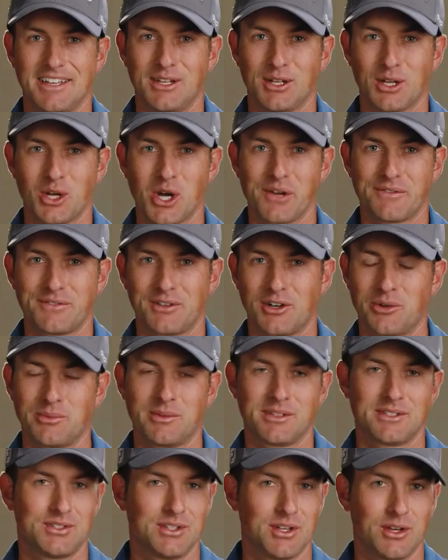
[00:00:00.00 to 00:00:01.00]
in a golf
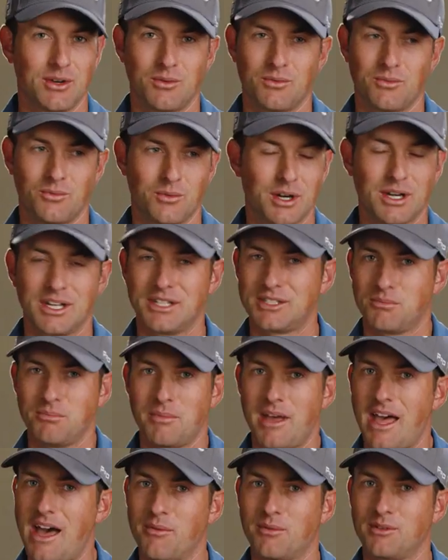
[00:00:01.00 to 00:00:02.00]
tournament. So we're gonna hit some
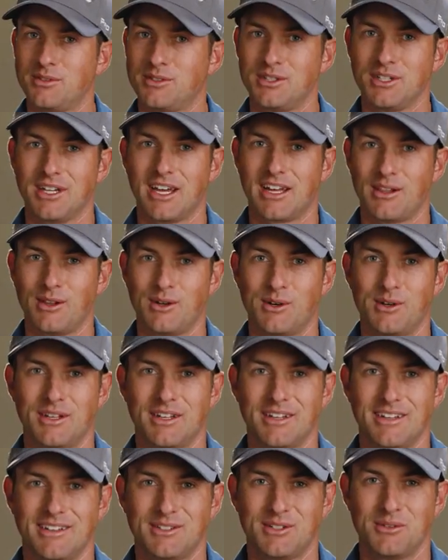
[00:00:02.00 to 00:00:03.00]
bad ones. You gotta learn
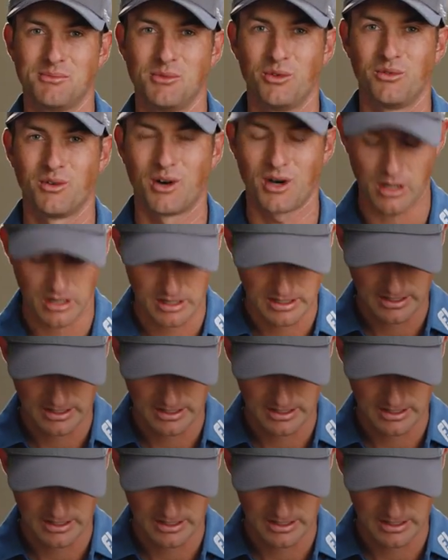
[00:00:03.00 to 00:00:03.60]
to move on.